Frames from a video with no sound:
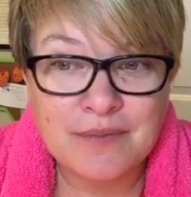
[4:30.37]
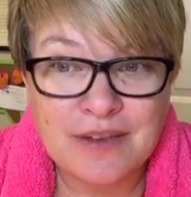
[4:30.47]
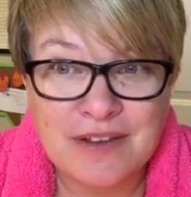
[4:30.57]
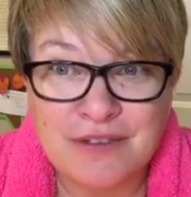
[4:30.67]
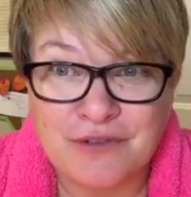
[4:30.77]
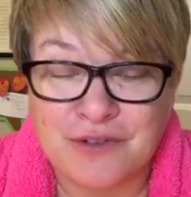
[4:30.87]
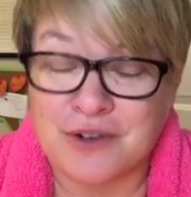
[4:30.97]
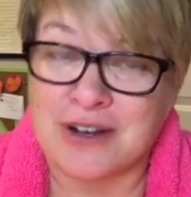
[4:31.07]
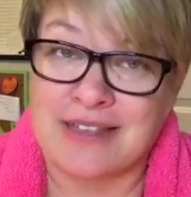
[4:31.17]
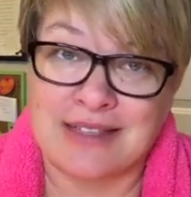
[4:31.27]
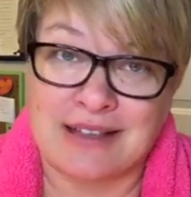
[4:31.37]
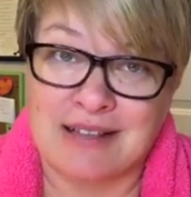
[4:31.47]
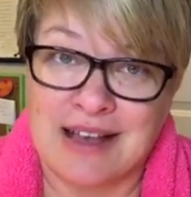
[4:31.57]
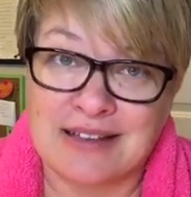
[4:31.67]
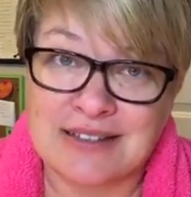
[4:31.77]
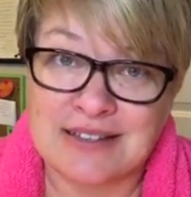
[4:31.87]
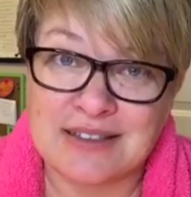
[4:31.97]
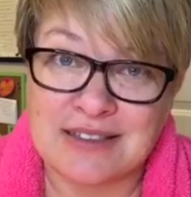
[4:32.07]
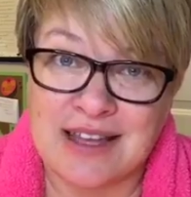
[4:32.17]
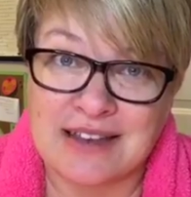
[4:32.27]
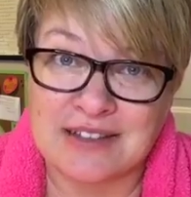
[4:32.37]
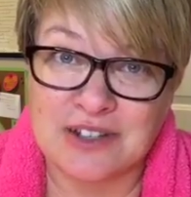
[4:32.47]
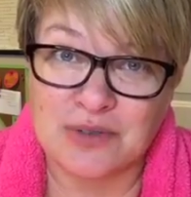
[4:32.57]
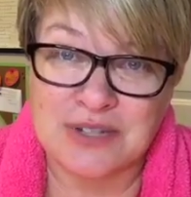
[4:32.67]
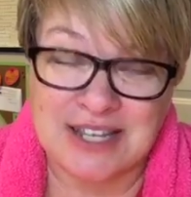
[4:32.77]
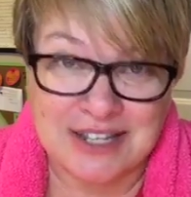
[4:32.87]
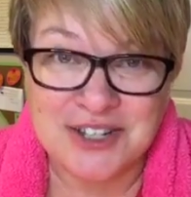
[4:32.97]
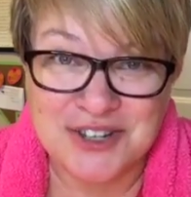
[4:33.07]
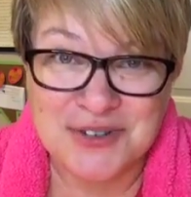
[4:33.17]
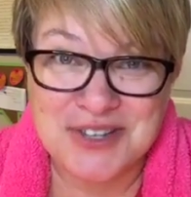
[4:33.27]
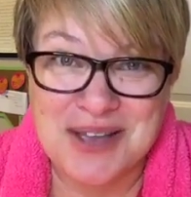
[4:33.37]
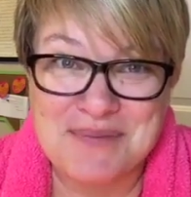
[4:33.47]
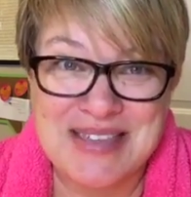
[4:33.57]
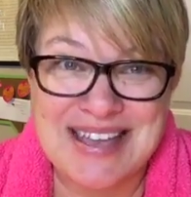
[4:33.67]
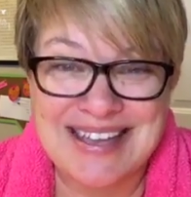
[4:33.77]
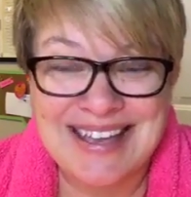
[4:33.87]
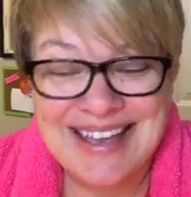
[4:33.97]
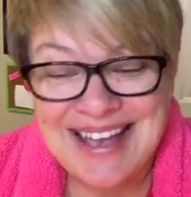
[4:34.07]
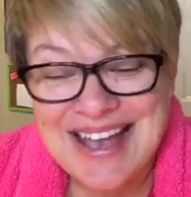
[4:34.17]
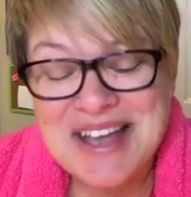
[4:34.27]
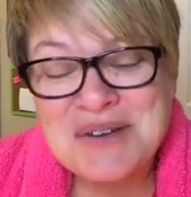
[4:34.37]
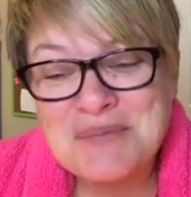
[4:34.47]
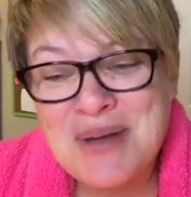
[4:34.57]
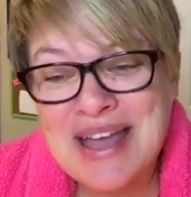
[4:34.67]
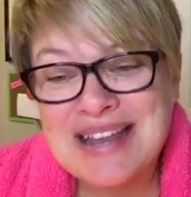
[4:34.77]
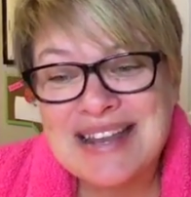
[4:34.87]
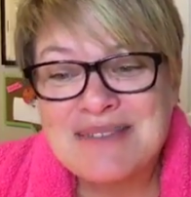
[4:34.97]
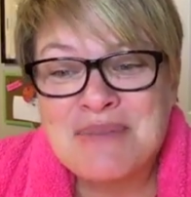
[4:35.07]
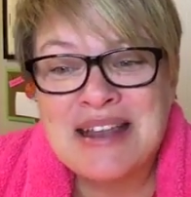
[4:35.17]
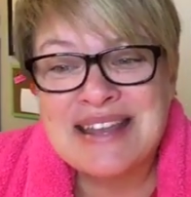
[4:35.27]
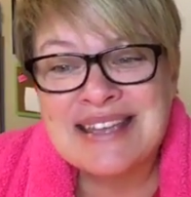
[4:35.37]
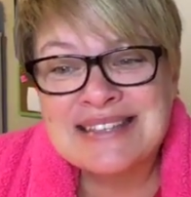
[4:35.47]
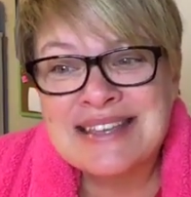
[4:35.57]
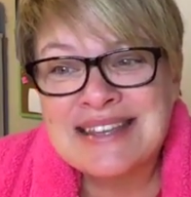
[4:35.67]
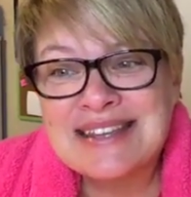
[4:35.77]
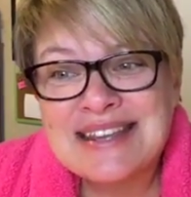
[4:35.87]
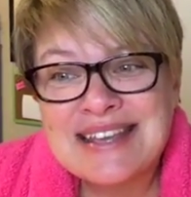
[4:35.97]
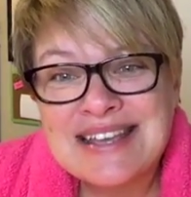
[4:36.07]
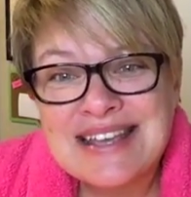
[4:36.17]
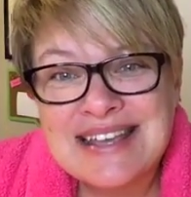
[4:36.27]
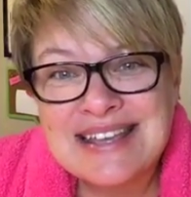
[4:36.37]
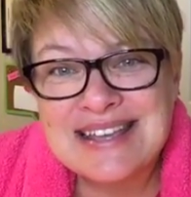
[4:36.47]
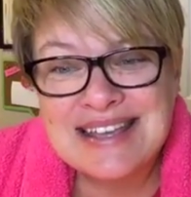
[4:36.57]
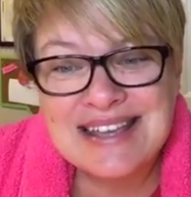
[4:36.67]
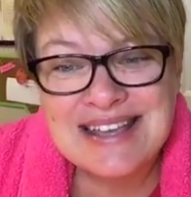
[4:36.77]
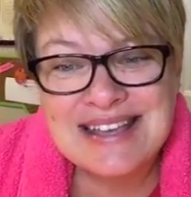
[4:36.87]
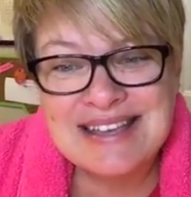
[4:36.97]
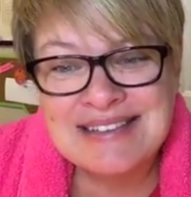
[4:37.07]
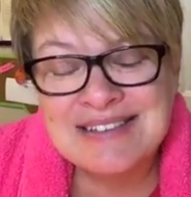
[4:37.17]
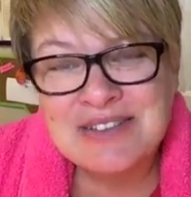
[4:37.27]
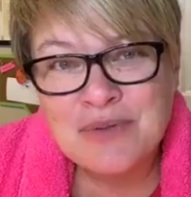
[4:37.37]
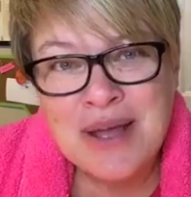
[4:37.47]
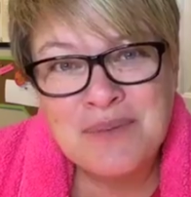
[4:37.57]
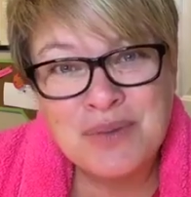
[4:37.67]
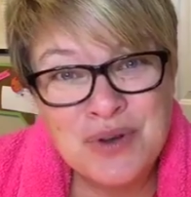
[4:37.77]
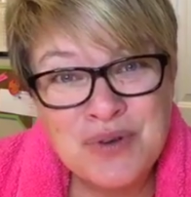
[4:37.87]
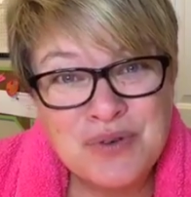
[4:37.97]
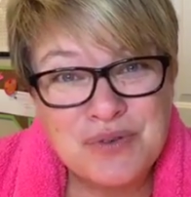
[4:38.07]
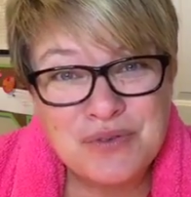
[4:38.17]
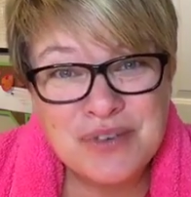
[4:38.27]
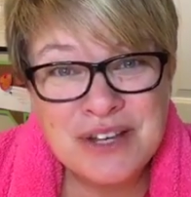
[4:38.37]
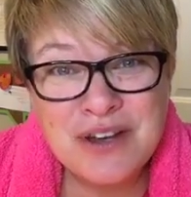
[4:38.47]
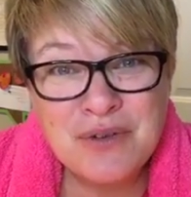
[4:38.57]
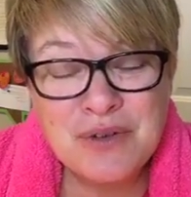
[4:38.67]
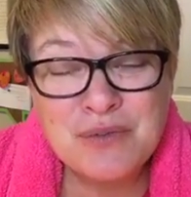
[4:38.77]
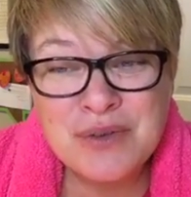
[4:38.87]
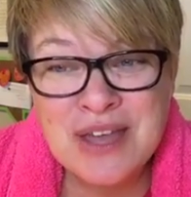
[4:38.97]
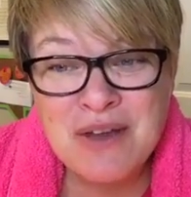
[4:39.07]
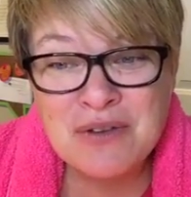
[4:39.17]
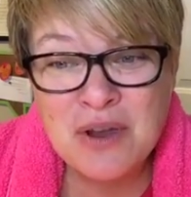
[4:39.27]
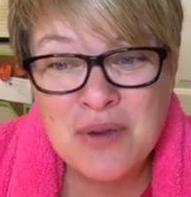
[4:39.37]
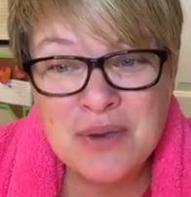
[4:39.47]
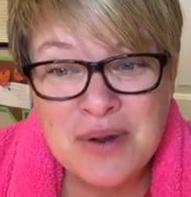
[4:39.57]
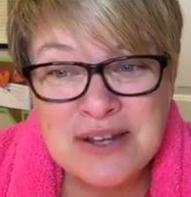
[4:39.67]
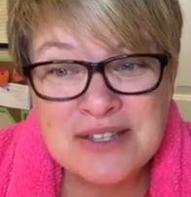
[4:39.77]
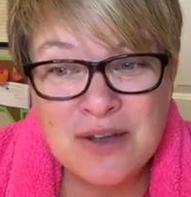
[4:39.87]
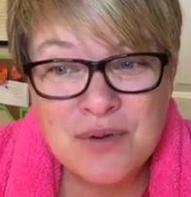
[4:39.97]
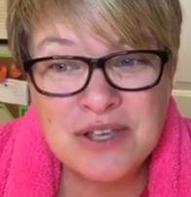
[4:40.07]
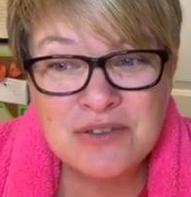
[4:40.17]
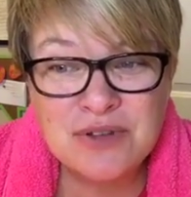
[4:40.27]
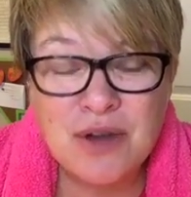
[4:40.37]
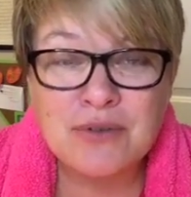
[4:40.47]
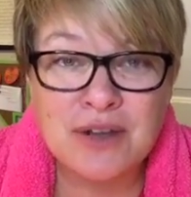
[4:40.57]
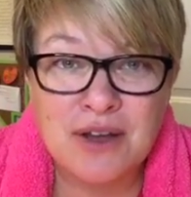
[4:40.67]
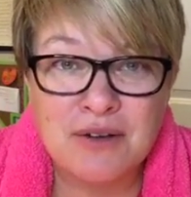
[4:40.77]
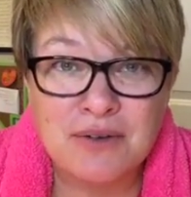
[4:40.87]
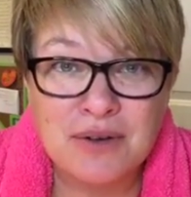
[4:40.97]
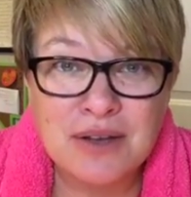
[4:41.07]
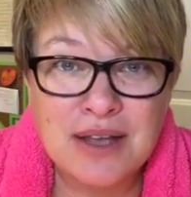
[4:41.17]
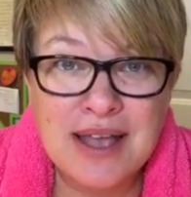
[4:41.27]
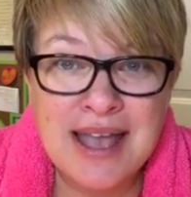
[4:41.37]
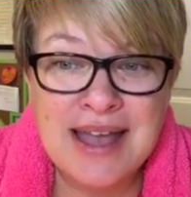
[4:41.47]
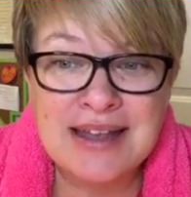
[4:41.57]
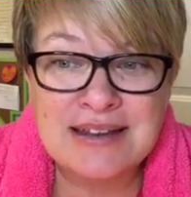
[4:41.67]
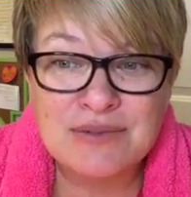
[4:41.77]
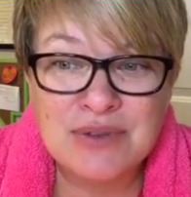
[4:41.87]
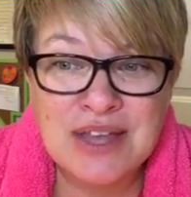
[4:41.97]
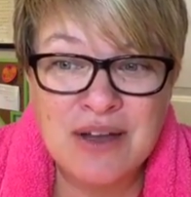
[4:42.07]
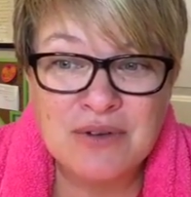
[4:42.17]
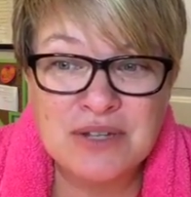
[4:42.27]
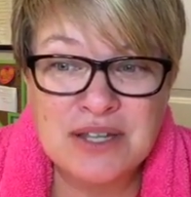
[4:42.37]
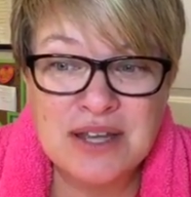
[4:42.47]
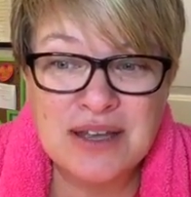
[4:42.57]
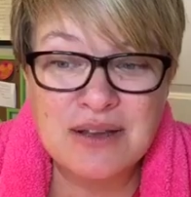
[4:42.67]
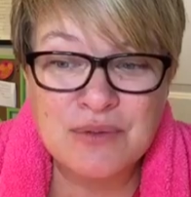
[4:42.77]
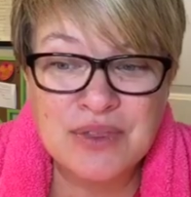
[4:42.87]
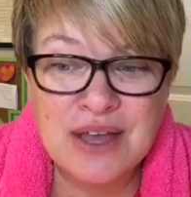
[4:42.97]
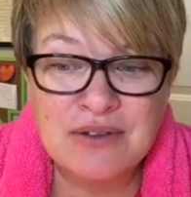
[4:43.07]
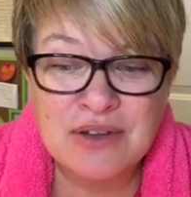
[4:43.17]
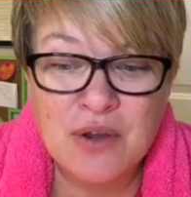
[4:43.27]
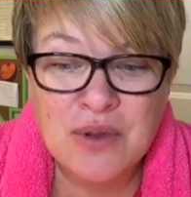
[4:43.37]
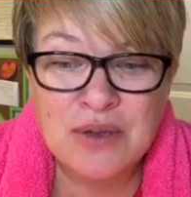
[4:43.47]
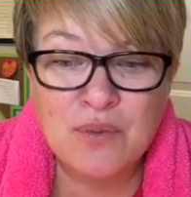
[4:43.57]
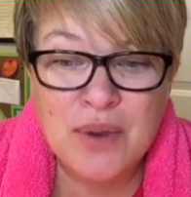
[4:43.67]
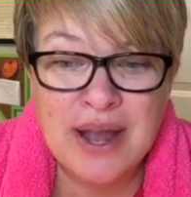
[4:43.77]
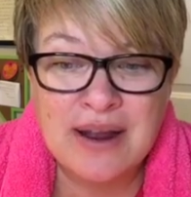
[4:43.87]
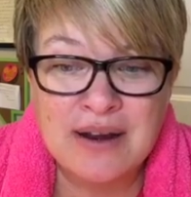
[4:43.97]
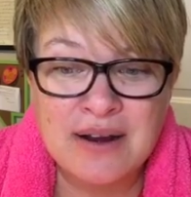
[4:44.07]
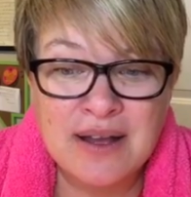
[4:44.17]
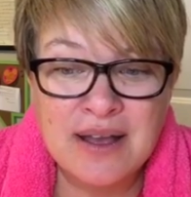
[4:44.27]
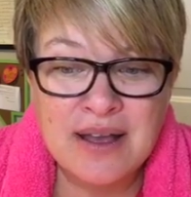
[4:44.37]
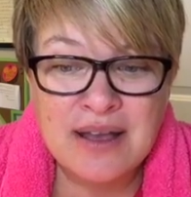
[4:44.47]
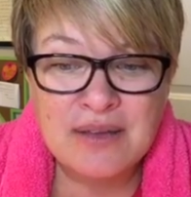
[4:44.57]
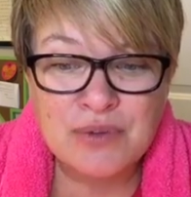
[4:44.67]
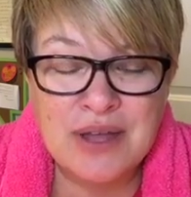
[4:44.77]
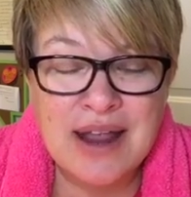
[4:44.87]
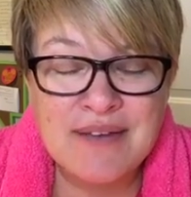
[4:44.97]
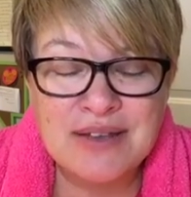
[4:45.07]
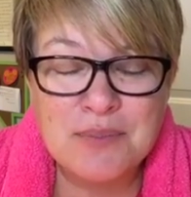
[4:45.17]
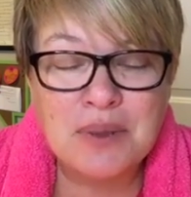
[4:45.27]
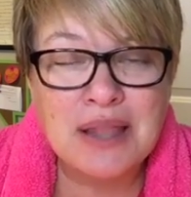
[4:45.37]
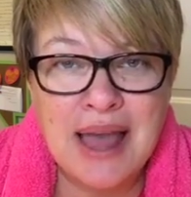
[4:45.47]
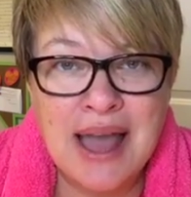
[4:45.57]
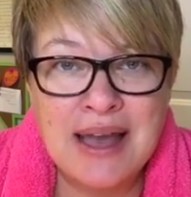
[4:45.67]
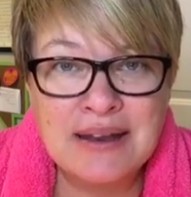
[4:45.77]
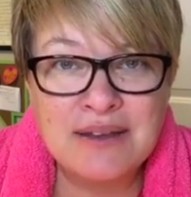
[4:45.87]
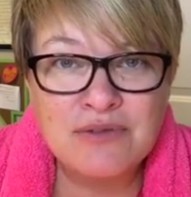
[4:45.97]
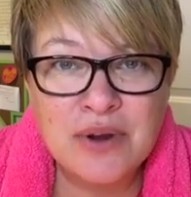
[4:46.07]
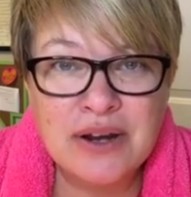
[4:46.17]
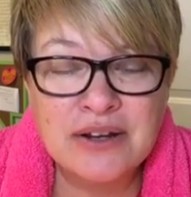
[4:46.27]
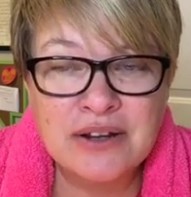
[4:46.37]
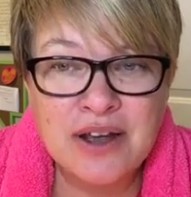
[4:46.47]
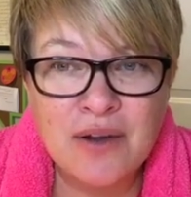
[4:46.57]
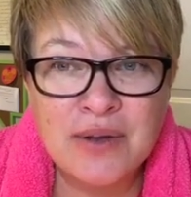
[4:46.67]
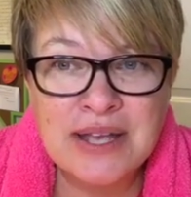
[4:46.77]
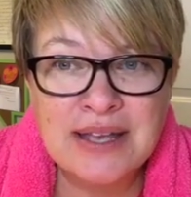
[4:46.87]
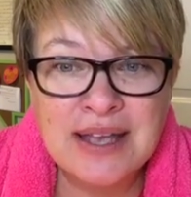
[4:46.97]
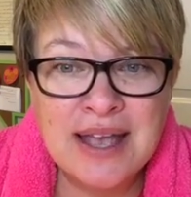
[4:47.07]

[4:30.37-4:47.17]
if for nothing less than to teach you something. But but is it is it the right move? You know, without knowing where it's going, you don't know. And without without knowing where without having a plan of where you're going,